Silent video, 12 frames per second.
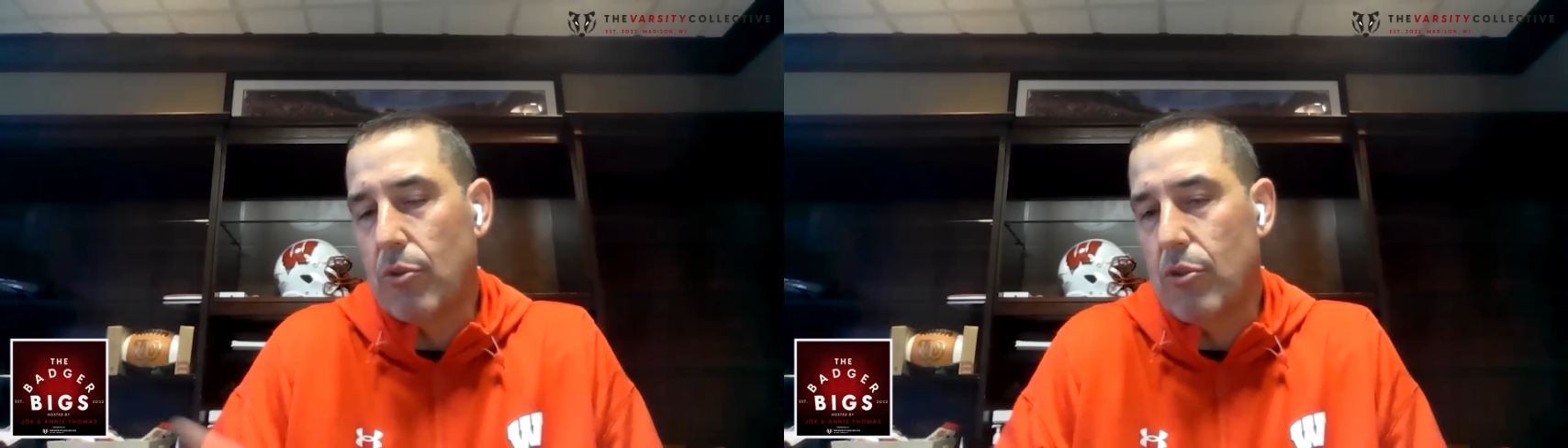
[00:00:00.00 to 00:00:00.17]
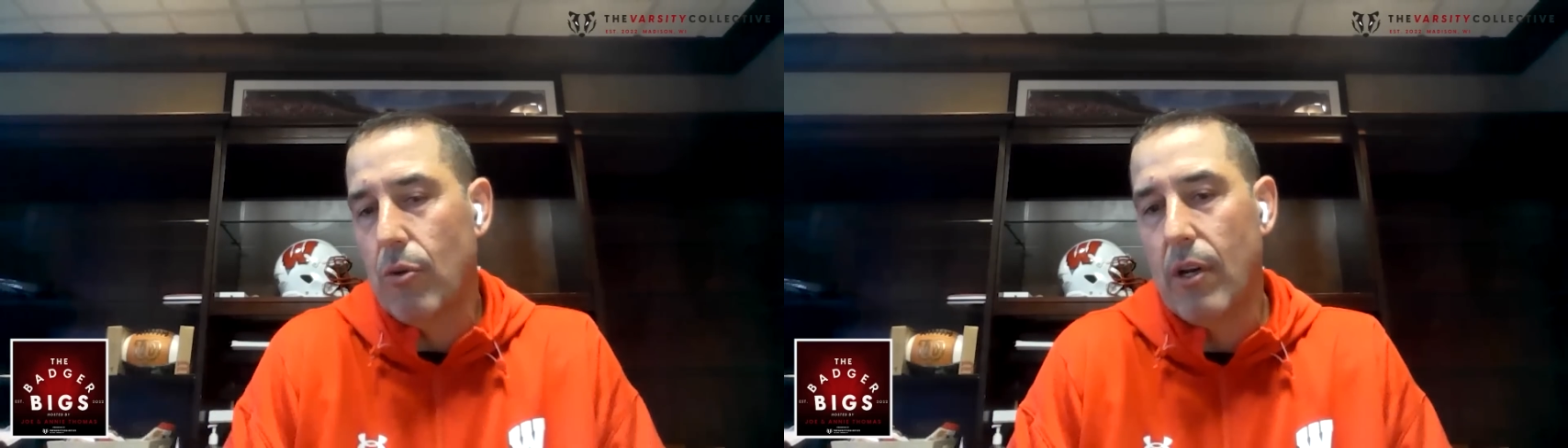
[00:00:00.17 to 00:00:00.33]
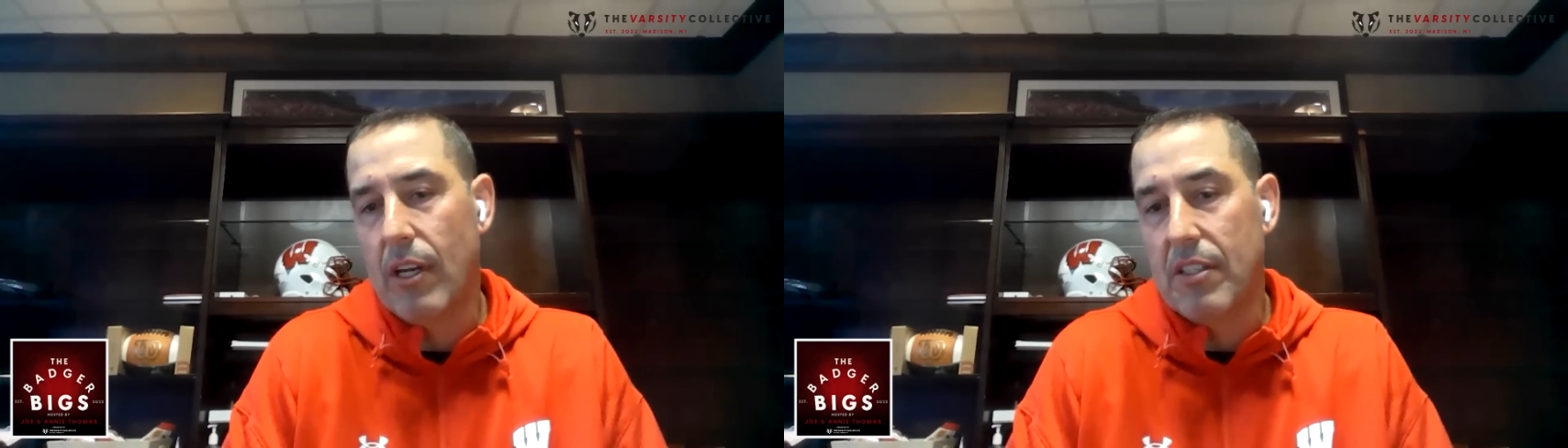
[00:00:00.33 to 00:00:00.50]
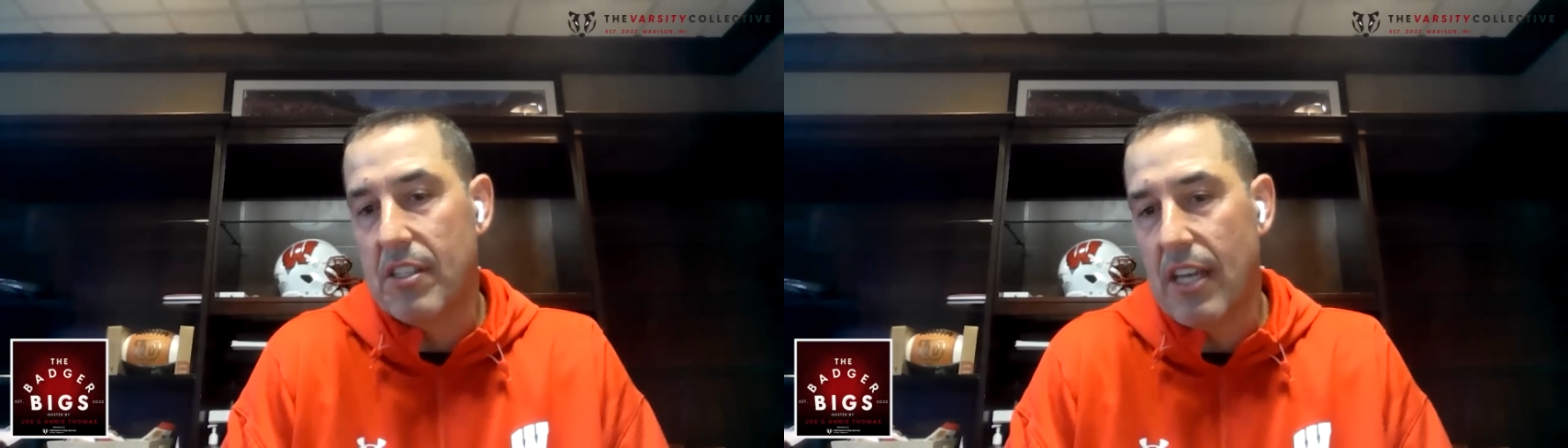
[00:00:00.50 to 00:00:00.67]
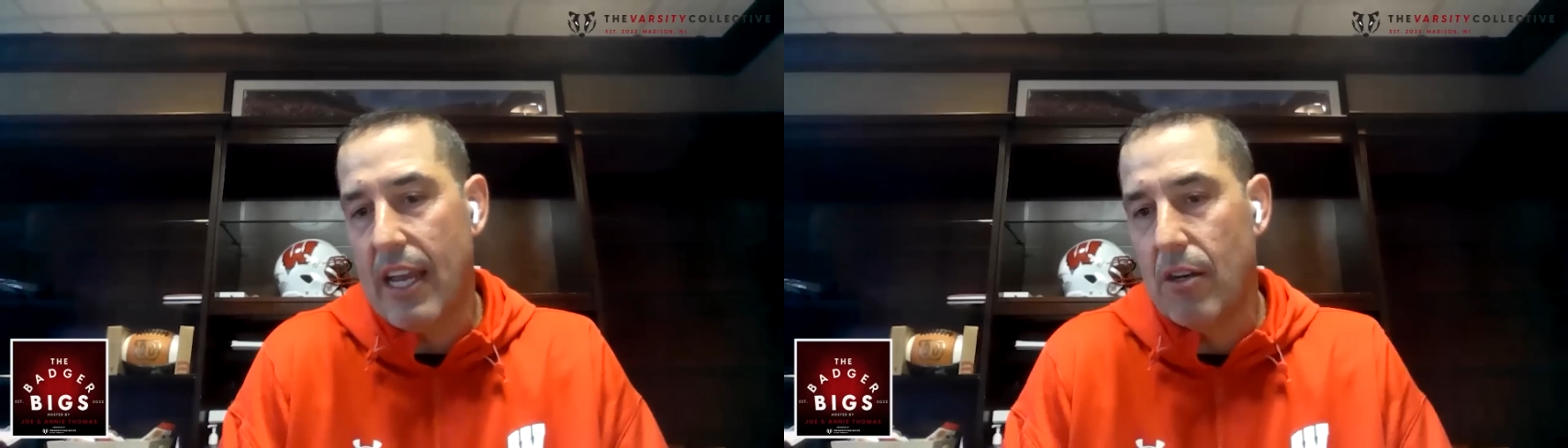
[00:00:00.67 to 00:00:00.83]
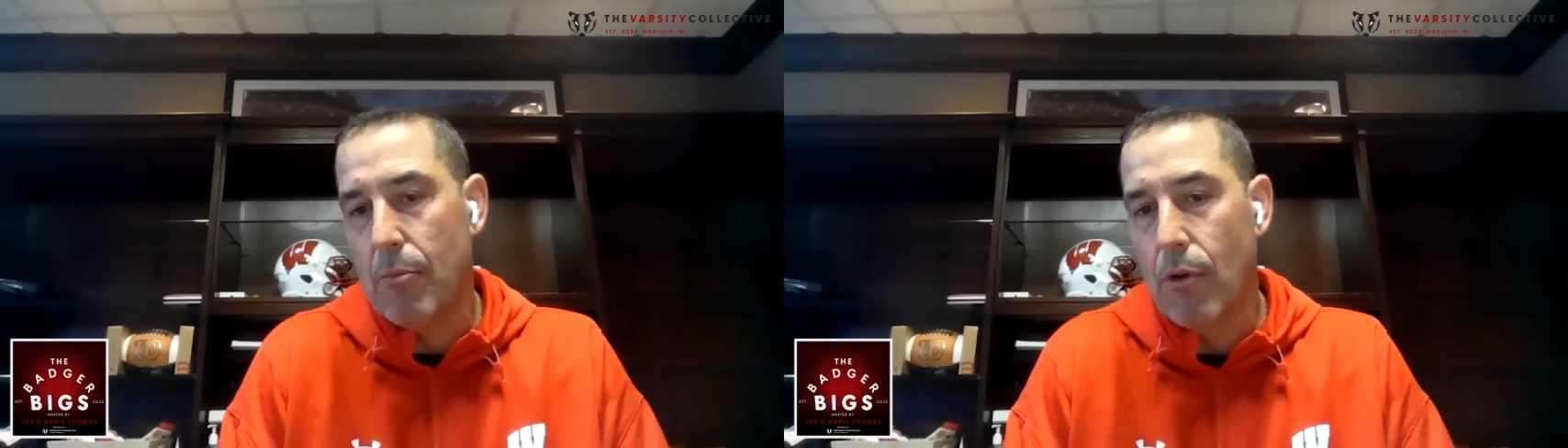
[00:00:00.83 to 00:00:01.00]
we're doing and
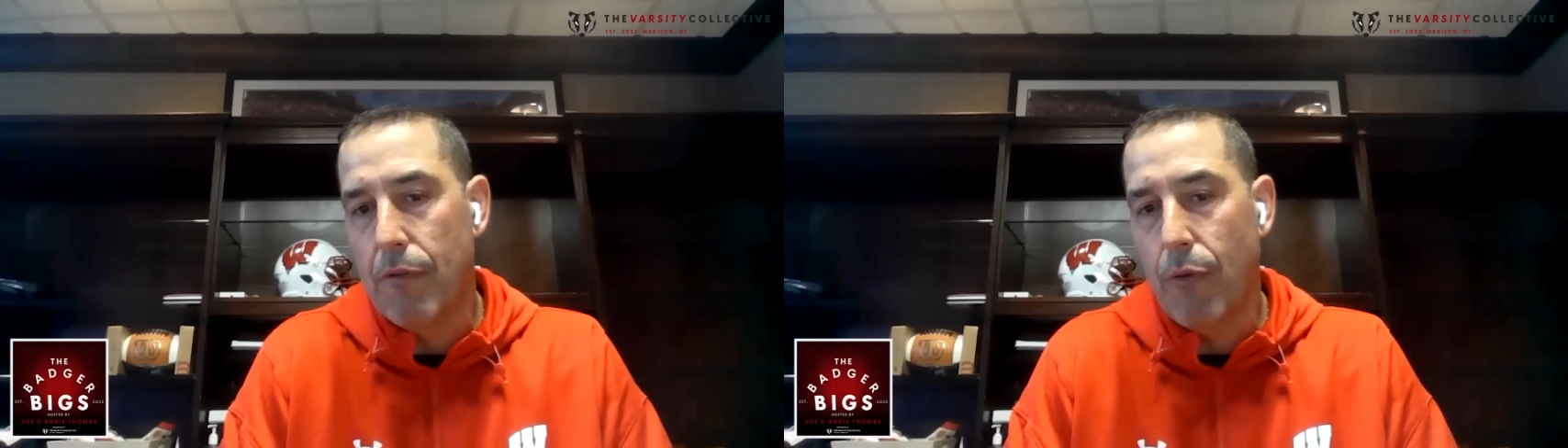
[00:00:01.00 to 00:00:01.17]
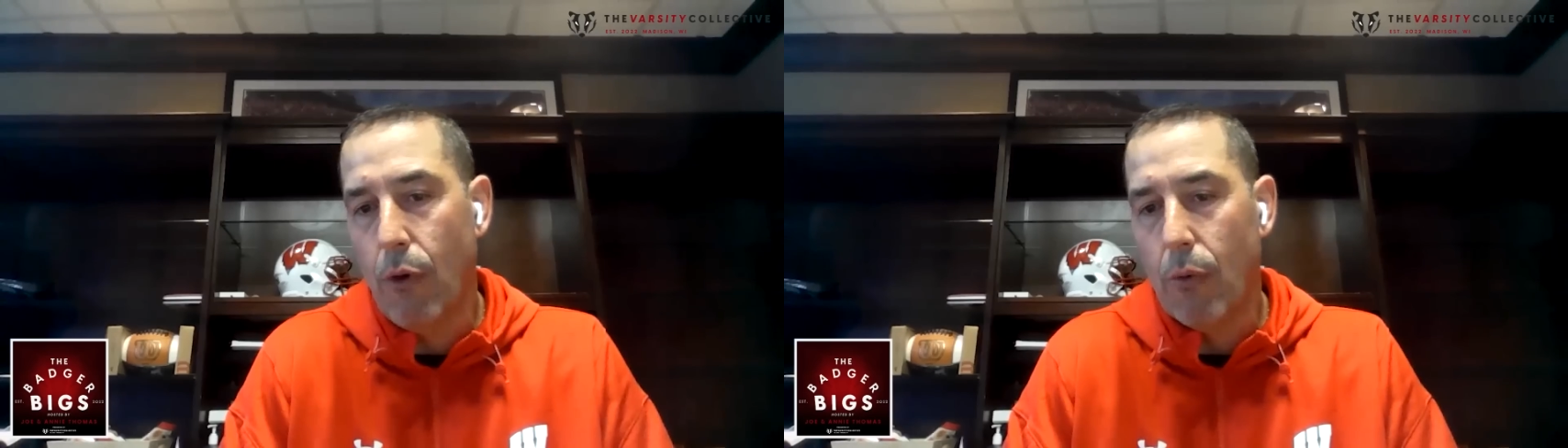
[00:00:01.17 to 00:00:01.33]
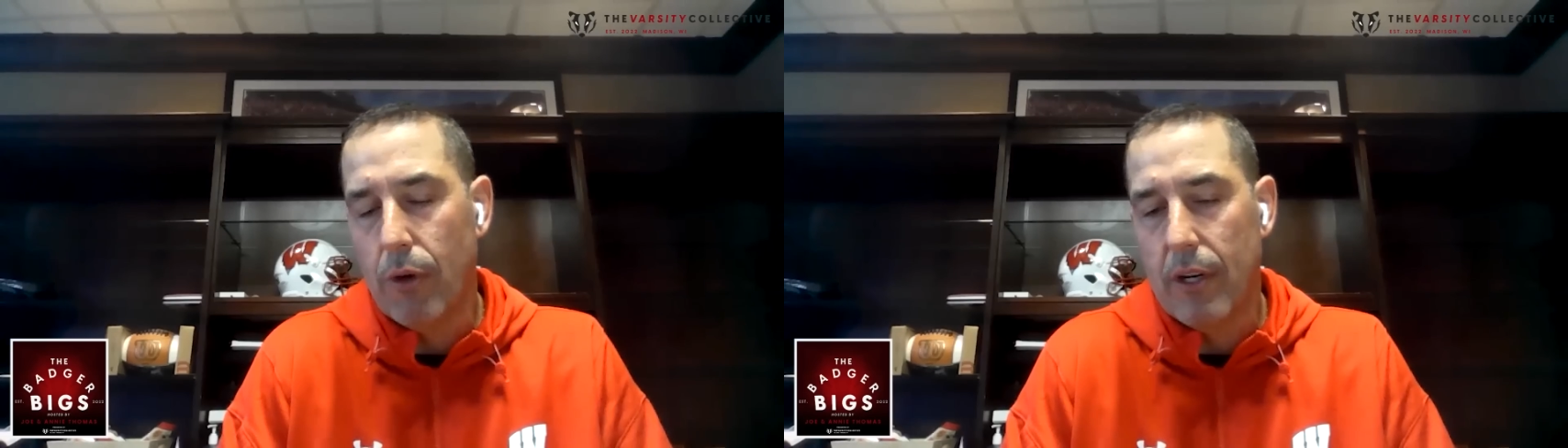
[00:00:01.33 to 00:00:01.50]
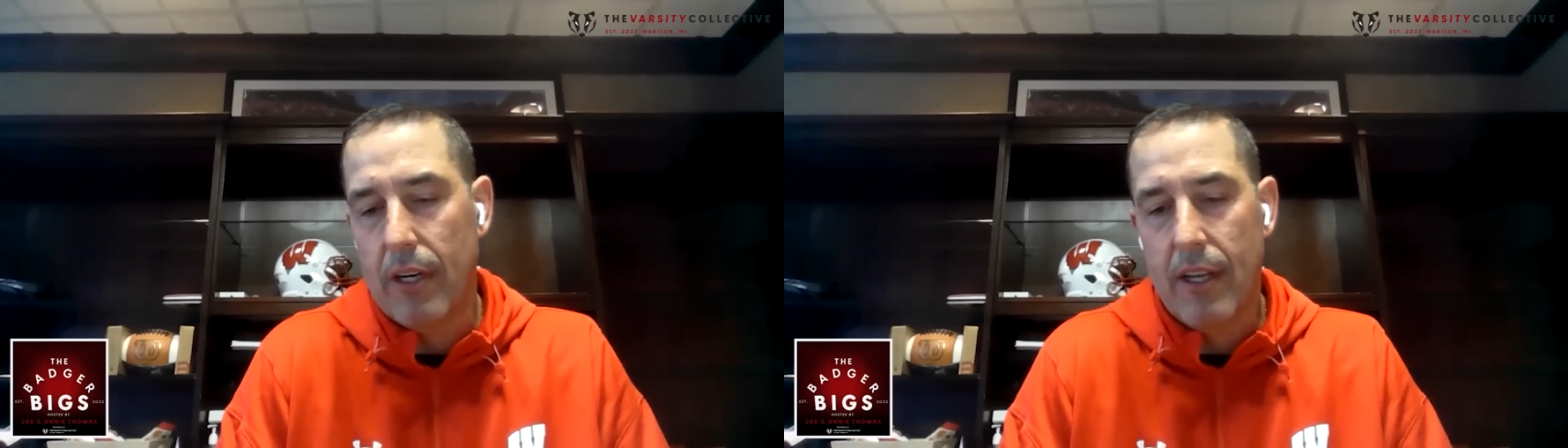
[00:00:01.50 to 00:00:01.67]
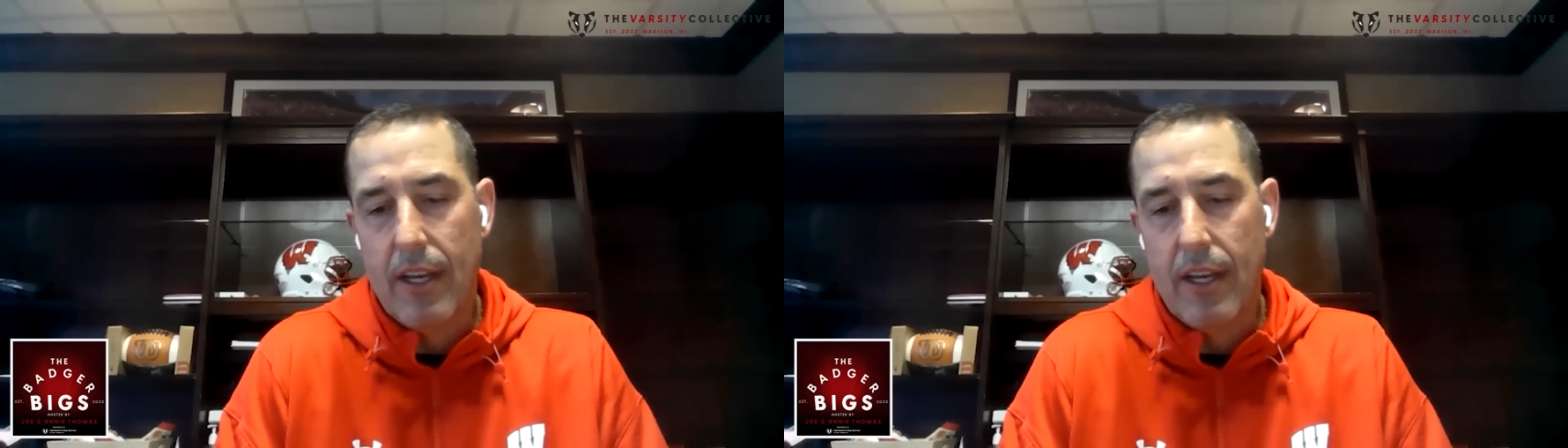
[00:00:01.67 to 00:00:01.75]
saying to move forward.